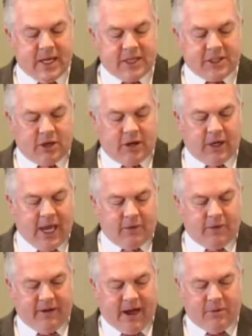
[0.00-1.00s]
And so
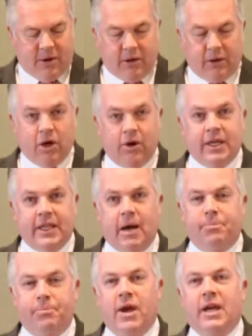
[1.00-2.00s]
again, we I won't go into
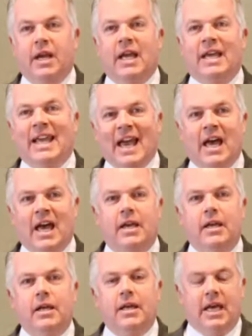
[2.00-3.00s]
that point
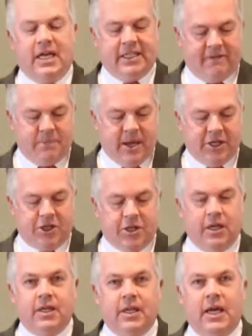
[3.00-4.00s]
again, as I've
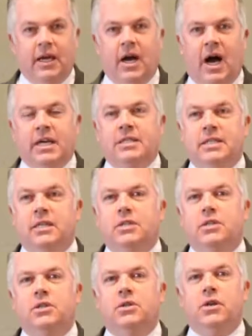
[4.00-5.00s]
mentioned, that God has
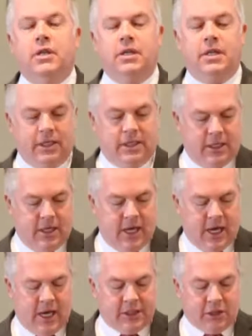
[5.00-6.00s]
instituted these
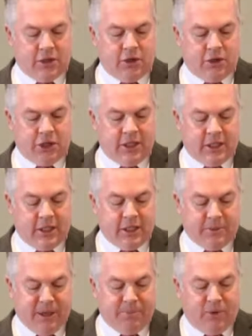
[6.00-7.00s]
uh, institutions and
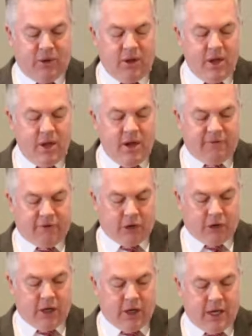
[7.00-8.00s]
these people for
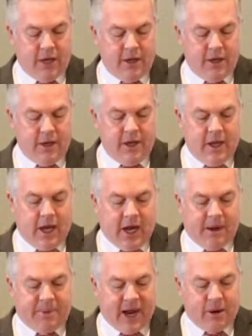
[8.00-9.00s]
good.
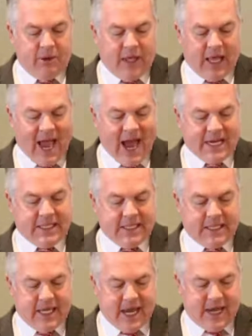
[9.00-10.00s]
Uh, but I will add
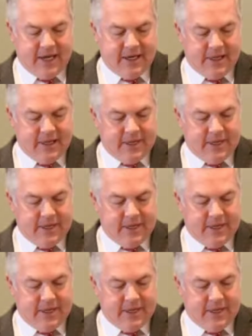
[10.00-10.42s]
to that